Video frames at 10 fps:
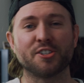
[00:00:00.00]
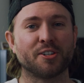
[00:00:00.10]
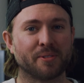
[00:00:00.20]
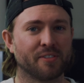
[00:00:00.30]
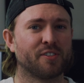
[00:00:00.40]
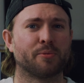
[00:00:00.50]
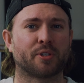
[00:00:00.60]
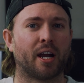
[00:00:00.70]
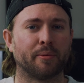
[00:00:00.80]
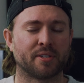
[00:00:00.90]
in terms of
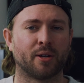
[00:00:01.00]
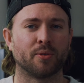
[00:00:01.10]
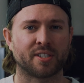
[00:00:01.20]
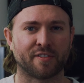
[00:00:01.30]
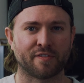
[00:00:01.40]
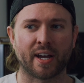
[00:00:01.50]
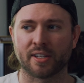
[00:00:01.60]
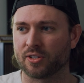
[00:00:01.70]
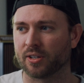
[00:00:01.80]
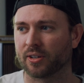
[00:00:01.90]
subscribers, that wasn't a
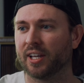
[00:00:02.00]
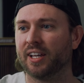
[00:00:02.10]
fat joke,